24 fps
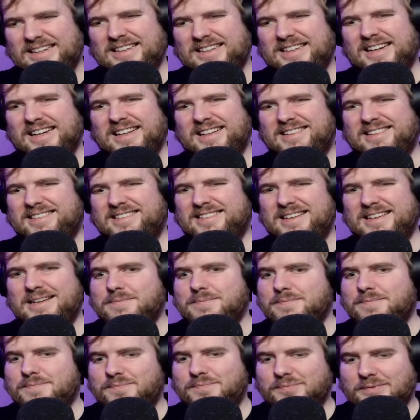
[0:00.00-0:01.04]
Okay, let's
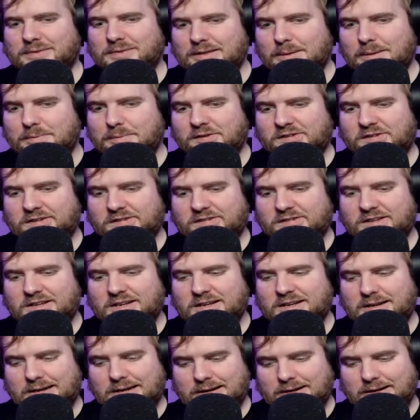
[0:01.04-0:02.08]
see. Number
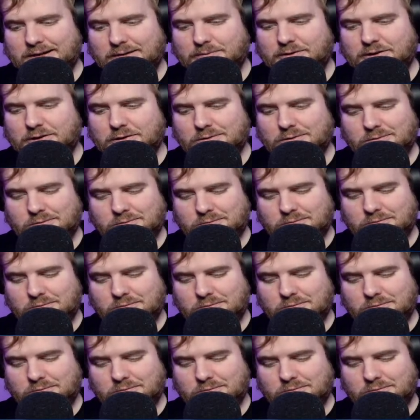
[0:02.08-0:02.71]
16. Here we go.